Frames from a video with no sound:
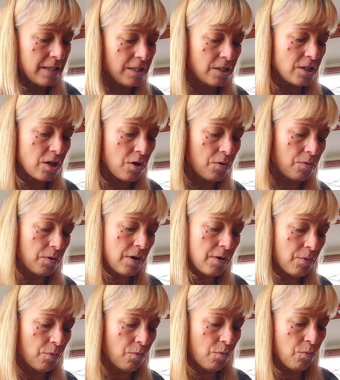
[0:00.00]
So
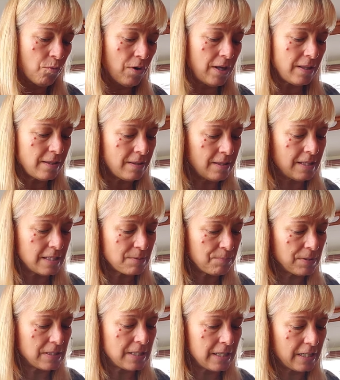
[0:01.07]
with this
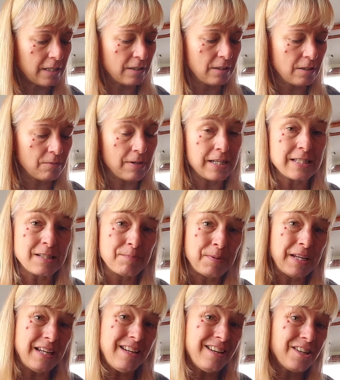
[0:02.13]
particular
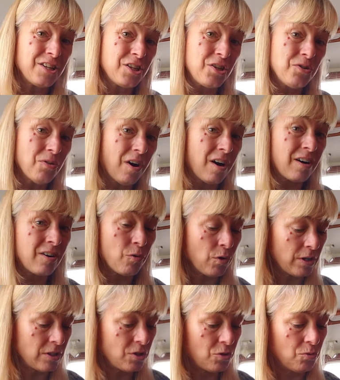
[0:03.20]
recipe, you are
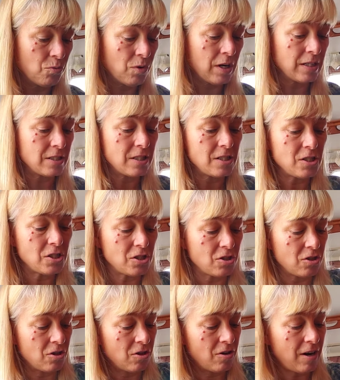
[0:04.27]
going to want to
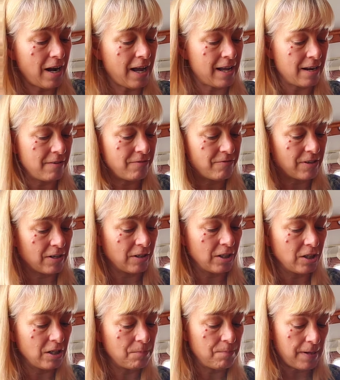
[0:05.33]
stir at a fairly
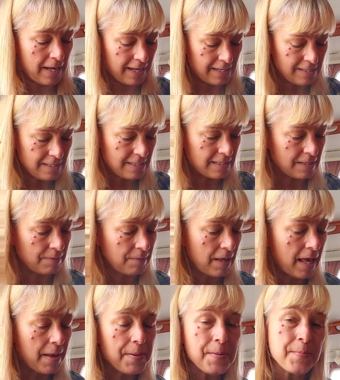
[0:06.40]
good pace.
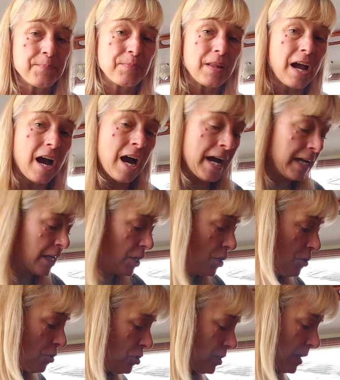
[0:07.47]
I
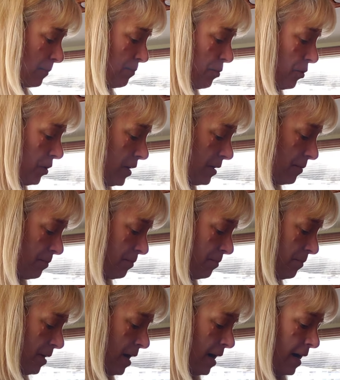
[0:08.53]
usually put
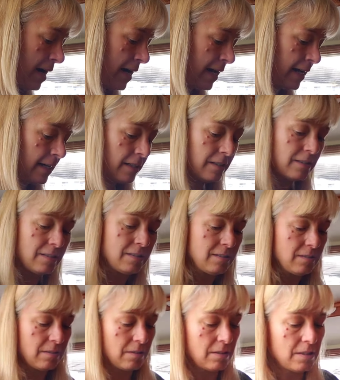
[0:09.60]
my
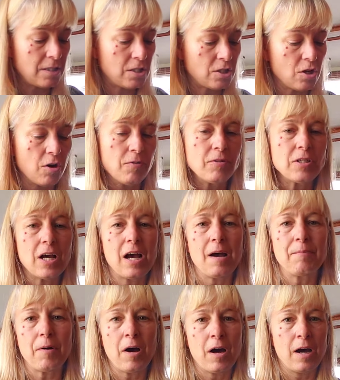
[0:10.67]

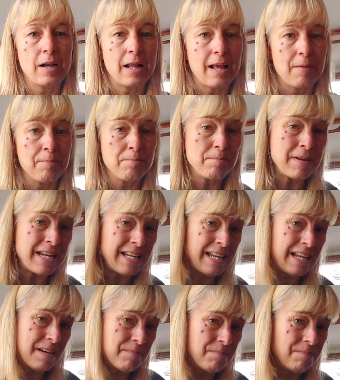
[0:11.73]
stovetop on
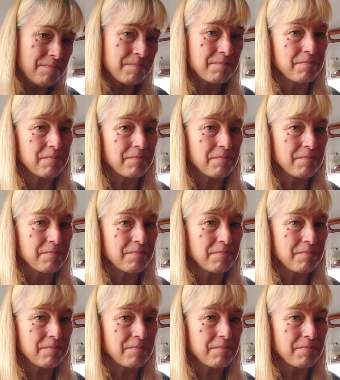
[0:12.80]
medium.